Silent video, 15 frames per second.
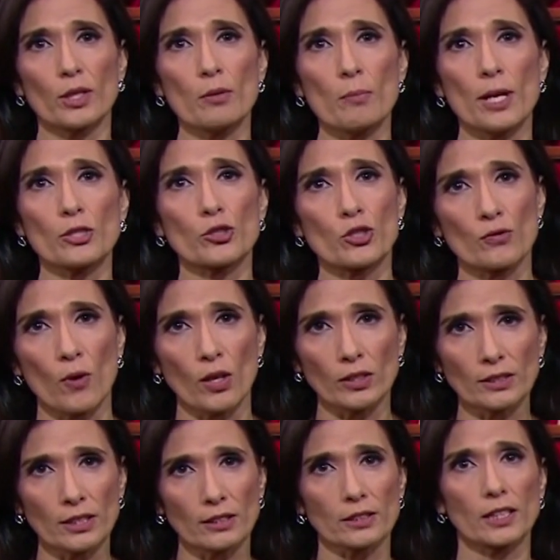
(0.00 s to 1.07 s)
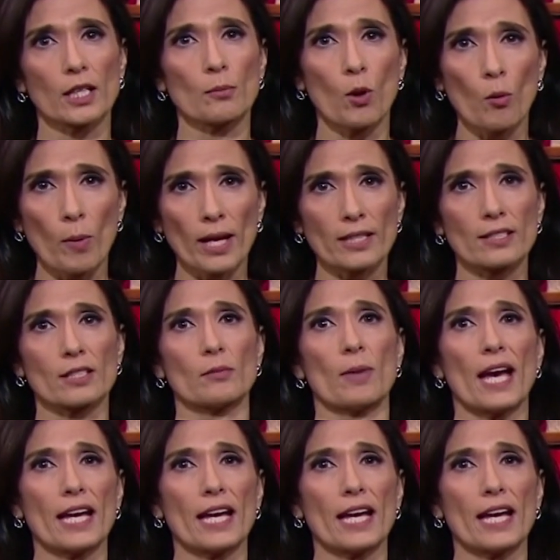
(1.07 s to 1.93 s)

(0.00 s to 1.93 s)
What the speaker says: It measures volatility, momentum,